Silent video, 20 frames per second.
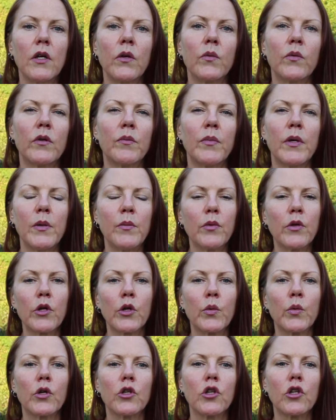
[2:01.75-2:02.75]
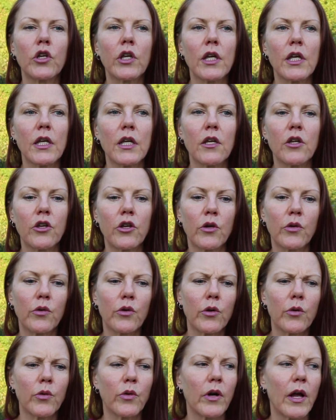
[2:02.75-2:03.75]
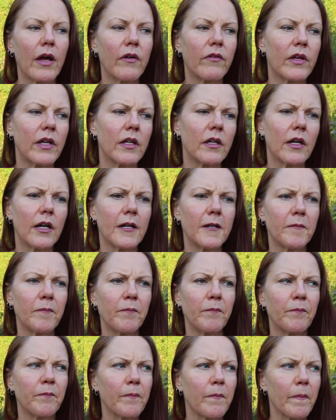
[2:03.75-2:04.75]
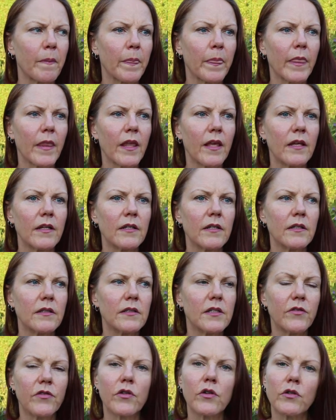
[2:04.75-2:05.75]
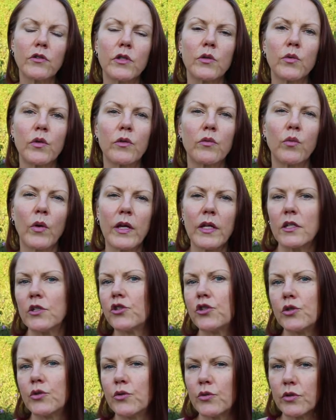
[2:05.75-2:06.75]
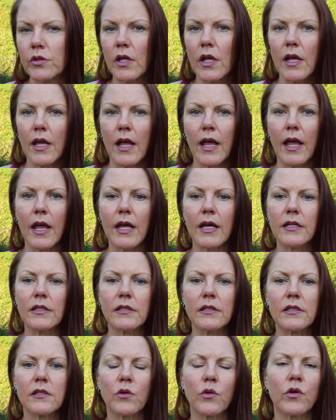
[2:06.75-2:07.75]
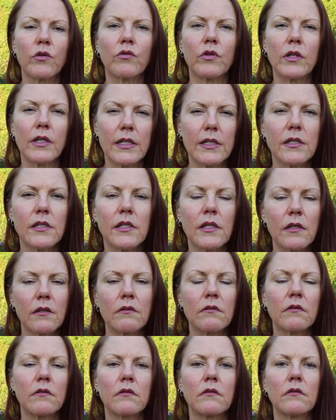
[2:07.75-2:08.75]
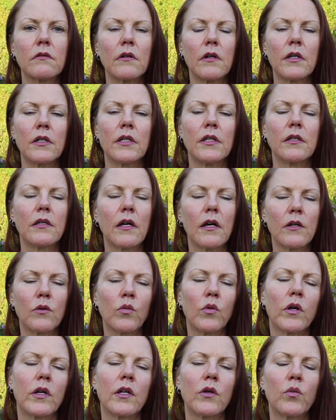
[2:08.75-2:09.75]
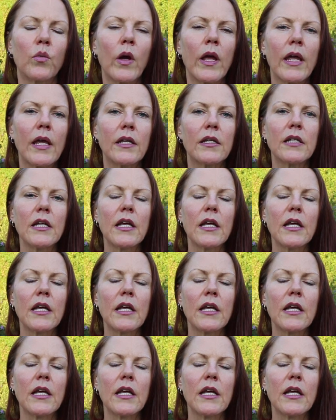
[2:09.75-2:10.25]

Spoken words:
with people who are looking, who are having difficulty with weight issues or releasing unwanted weight.